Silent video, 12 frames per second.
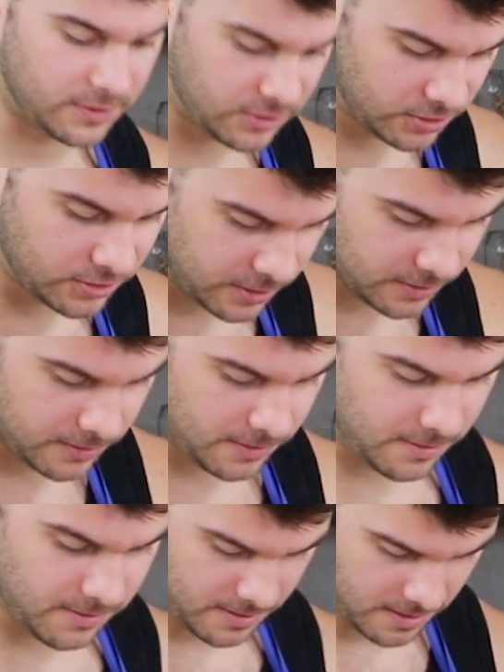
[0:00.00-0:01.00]

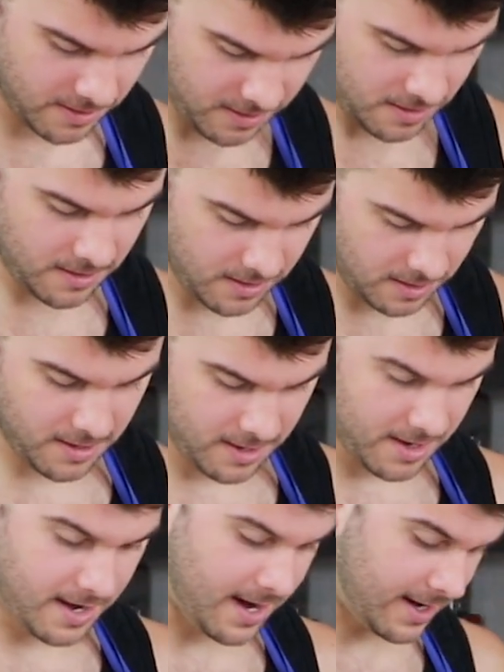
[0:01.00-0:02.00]
circle
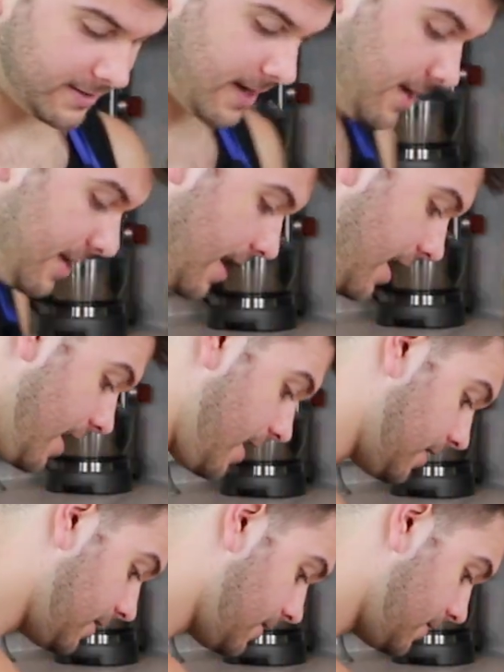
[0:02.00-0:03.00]
as I
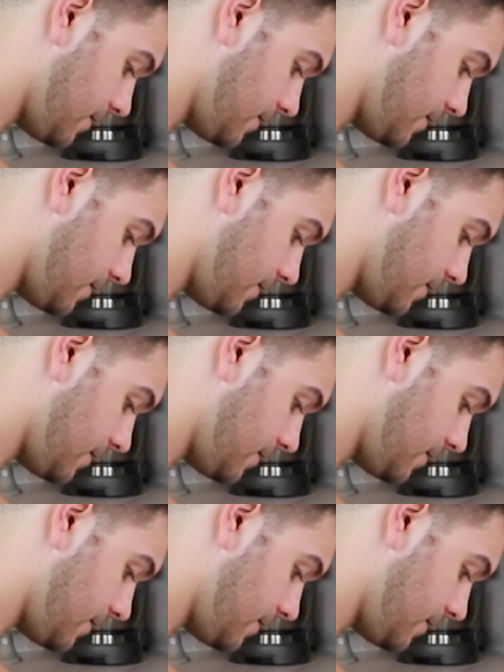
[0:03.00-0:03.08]
can.